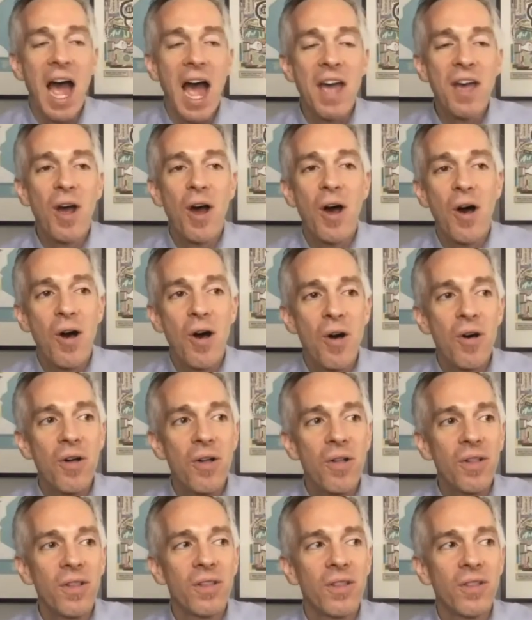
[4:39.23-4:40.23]
I call
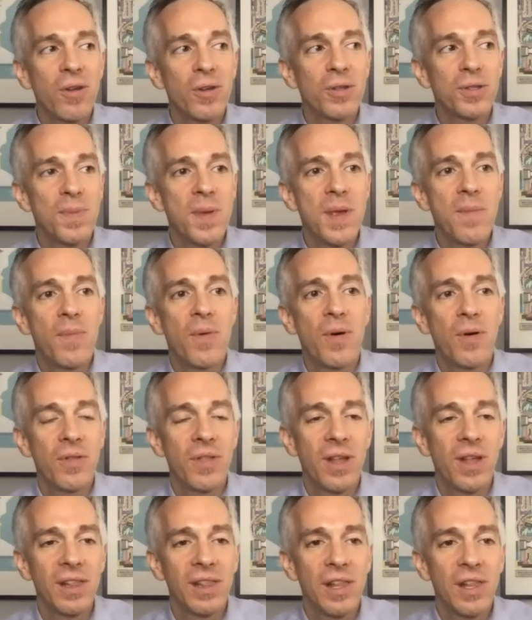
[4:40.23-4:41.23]
those people
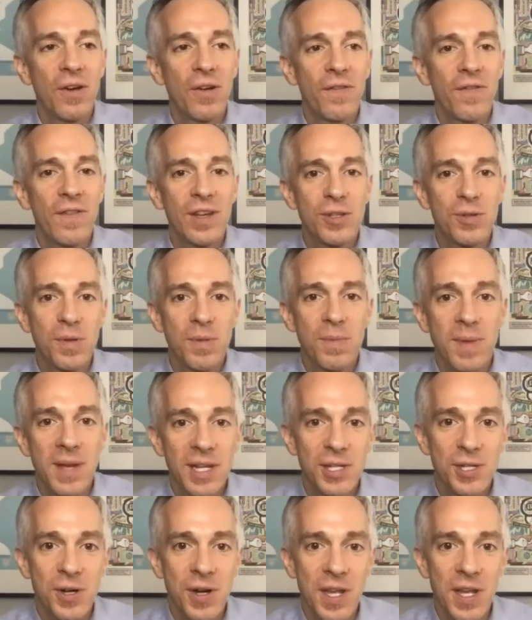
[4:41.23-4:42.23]
the little fish with
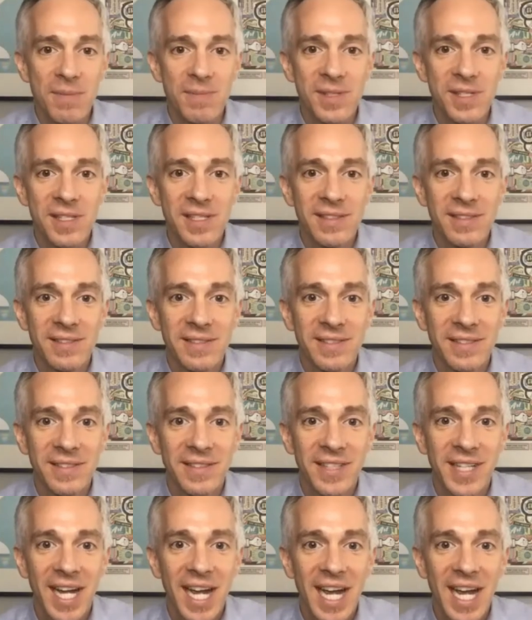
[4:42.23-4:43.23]
big dreams,
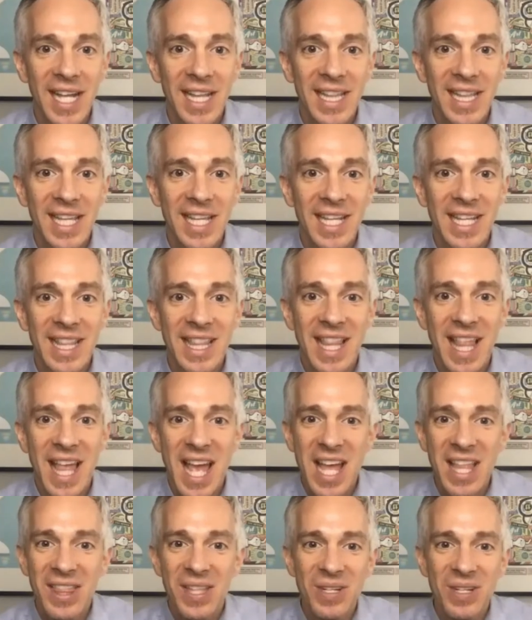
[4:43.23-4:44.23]
right? They,
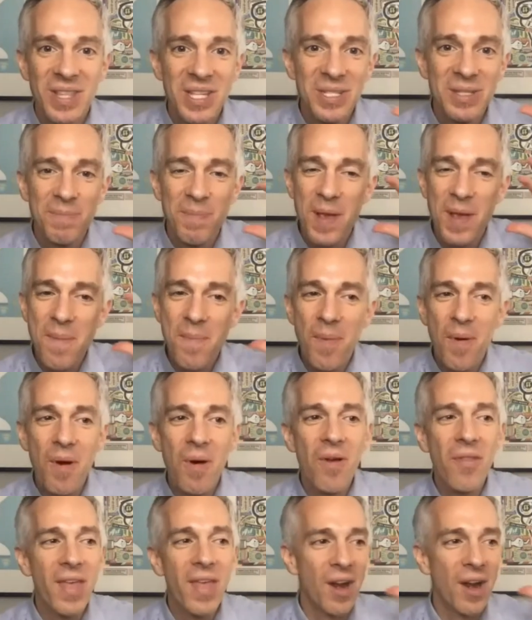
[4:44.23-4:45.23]
they're these people
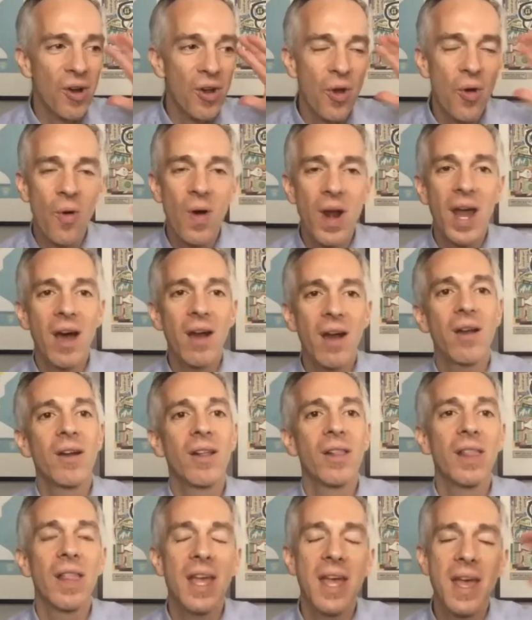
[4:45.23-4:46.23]
that are going out on
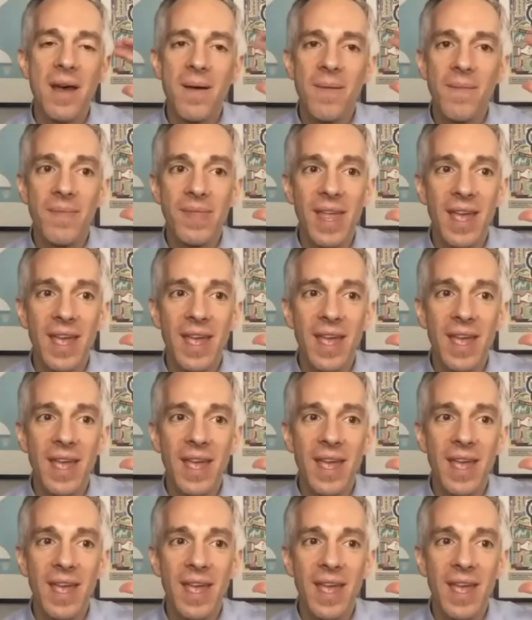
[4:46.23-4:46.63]
a limb.